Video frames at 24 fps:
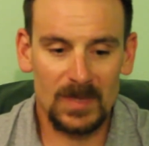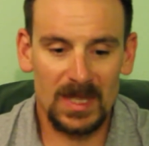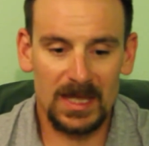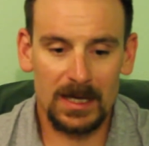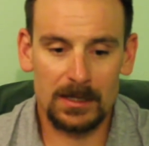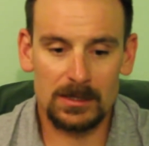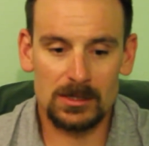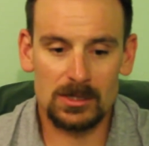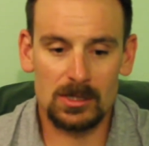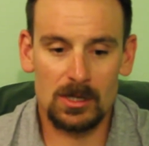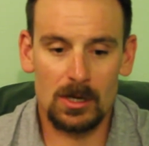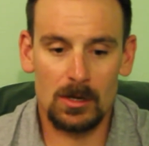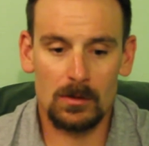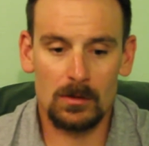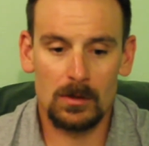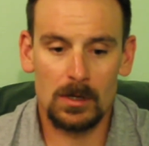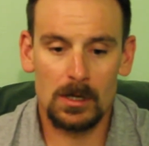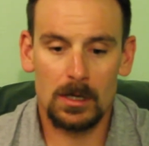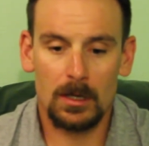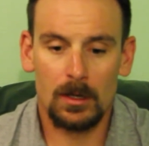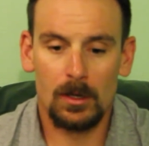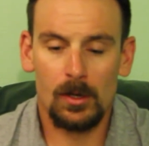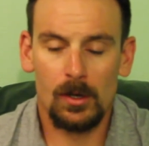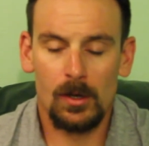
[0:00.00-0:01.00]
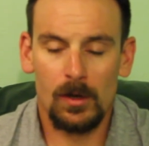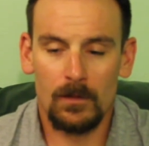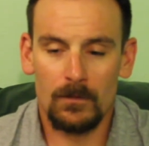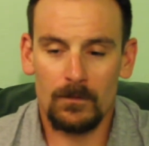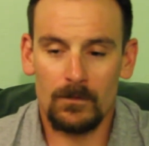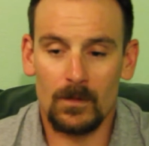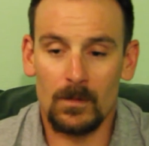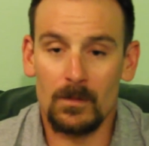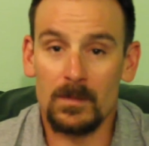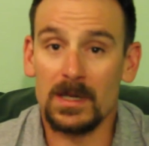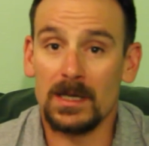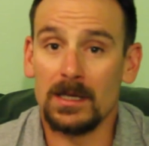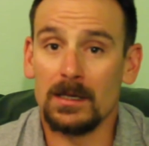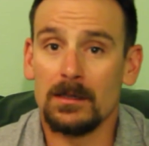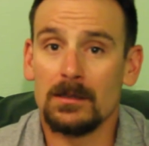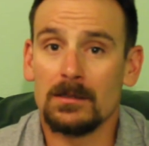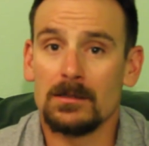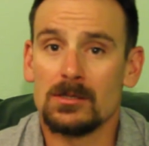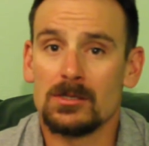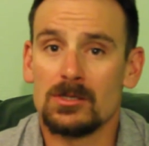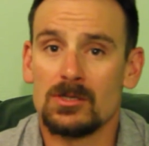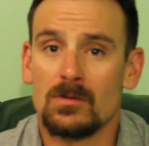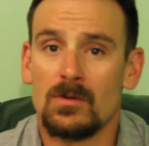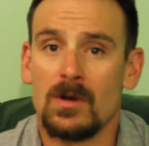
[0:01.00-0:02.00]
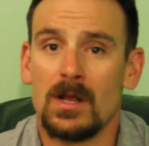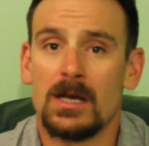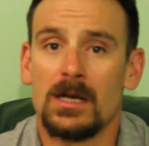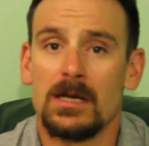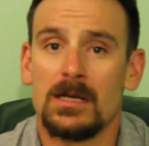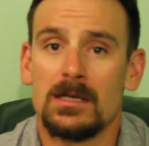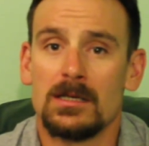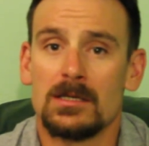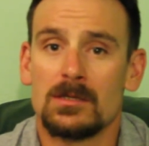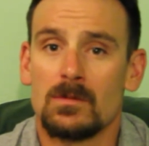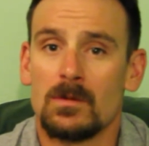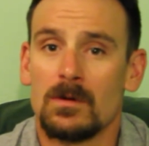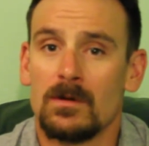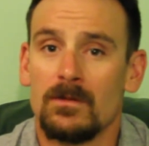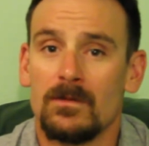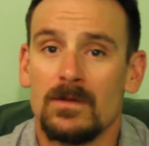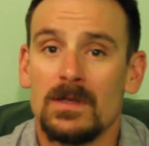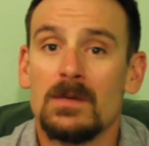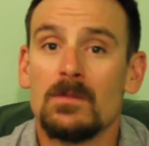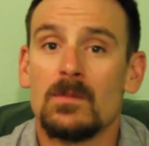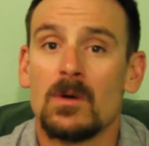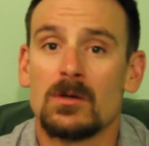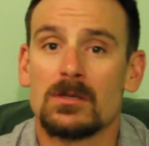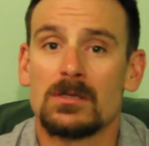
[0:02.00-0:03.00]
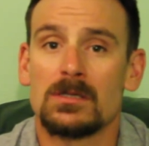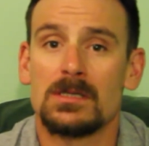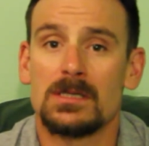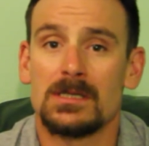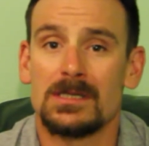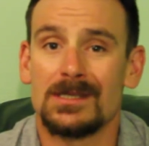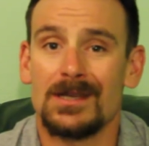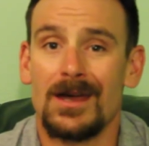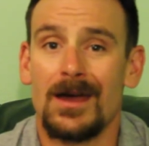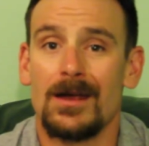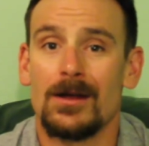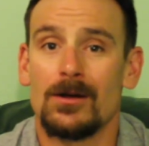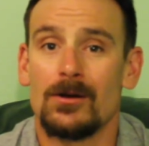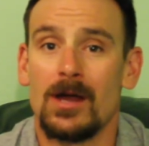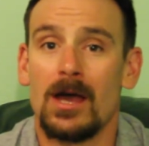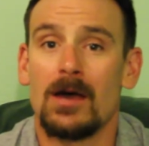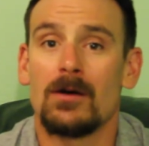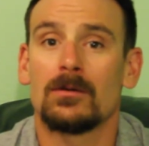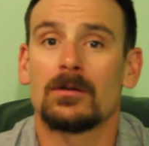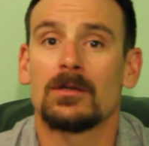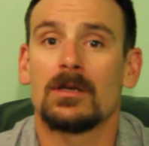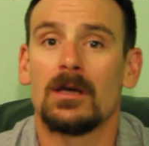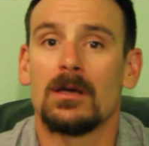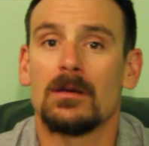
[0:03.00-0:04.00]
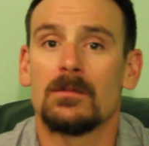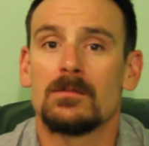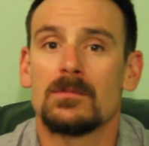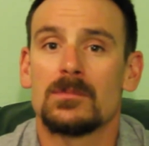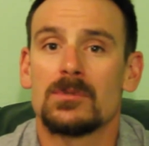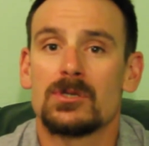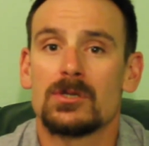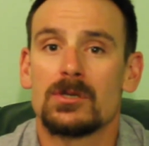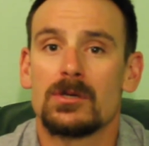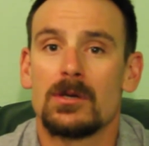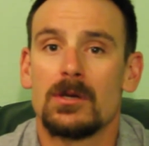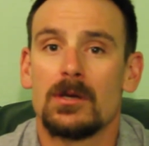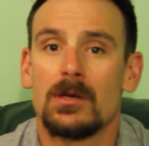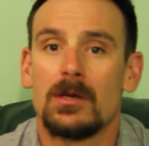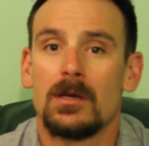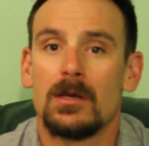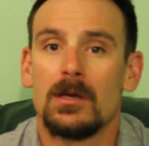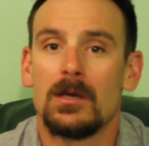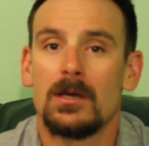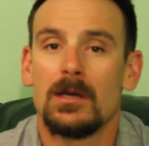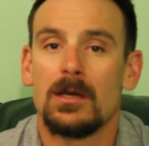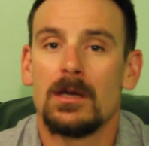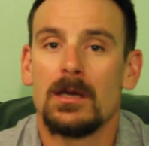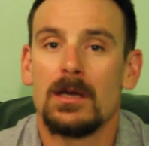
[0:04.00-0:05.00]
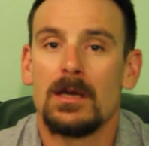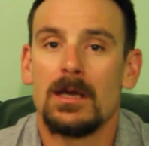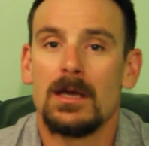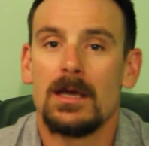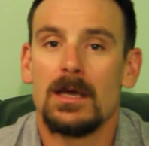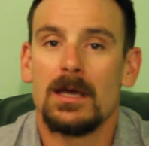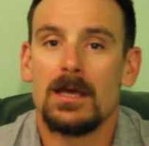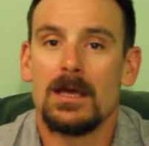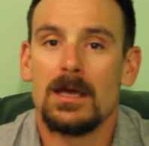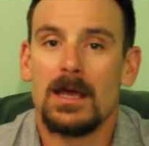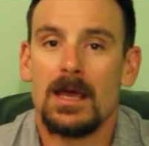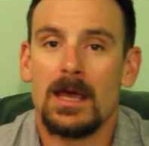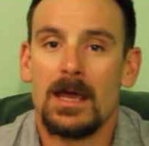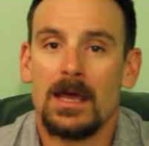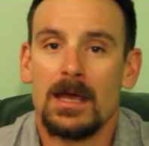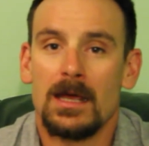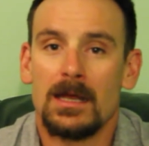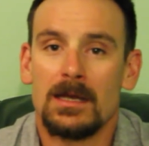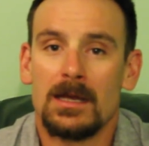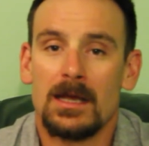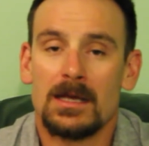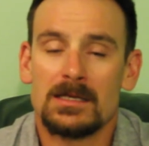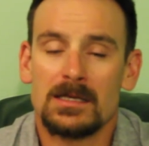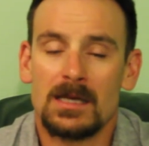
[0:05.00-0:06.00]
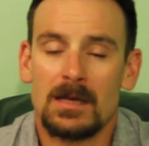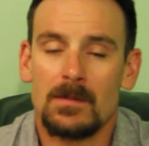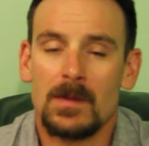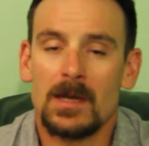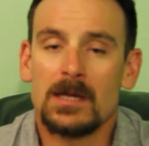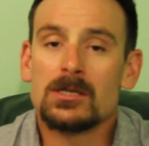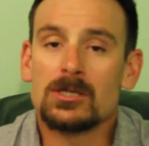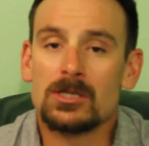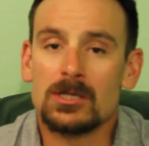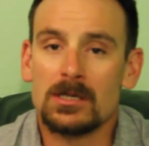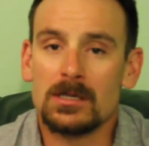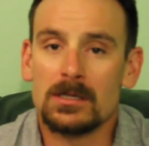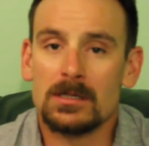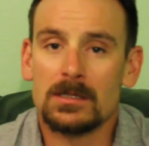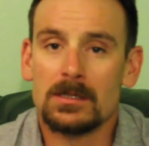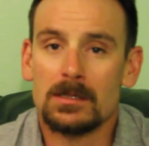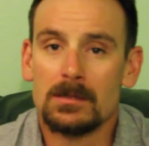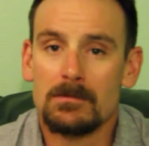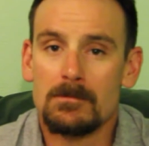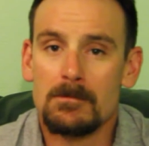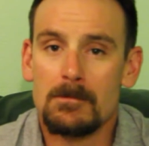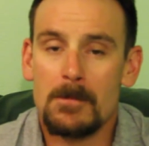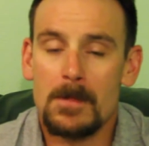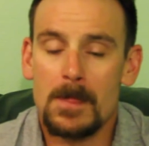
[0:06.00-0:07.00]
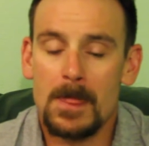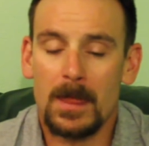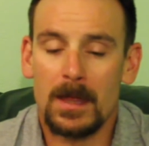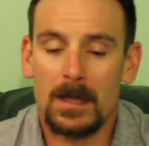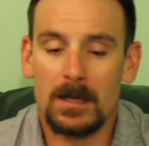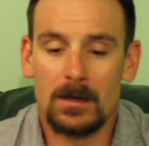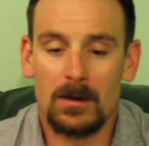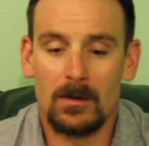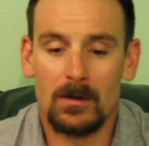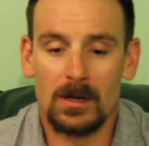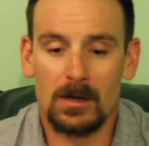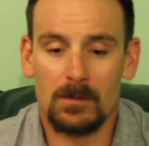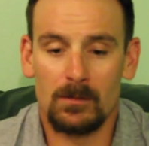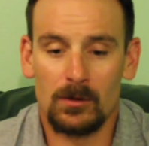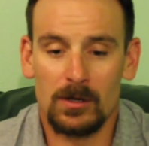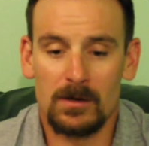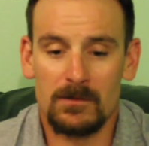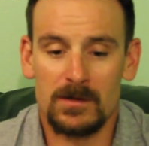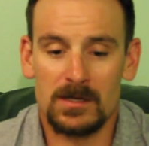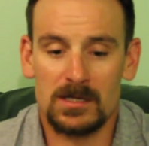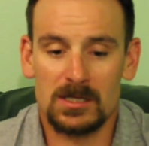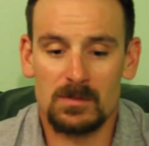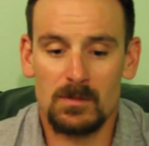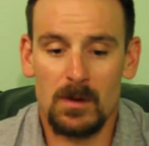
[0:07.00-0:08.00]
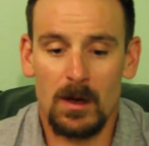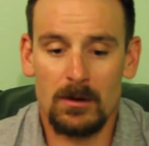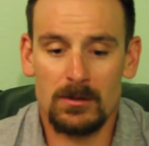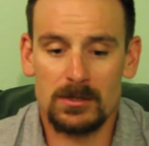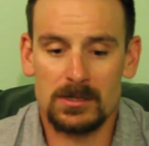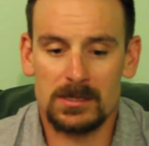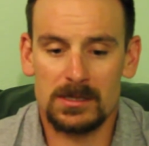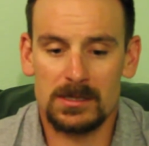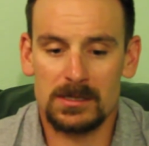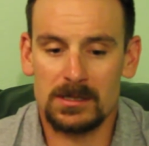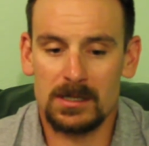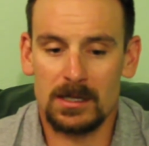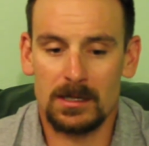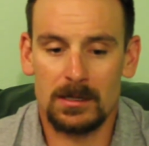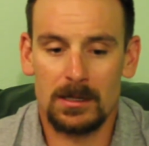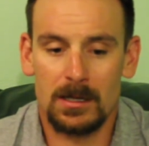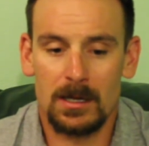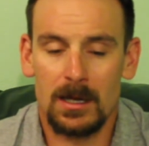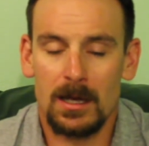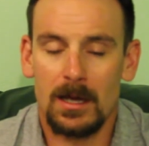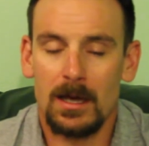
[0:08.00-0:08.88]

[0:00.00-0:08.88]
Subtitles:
And so, for me, serenity is one of the most desired outcomes. And as I mentioned, in a previous post, is that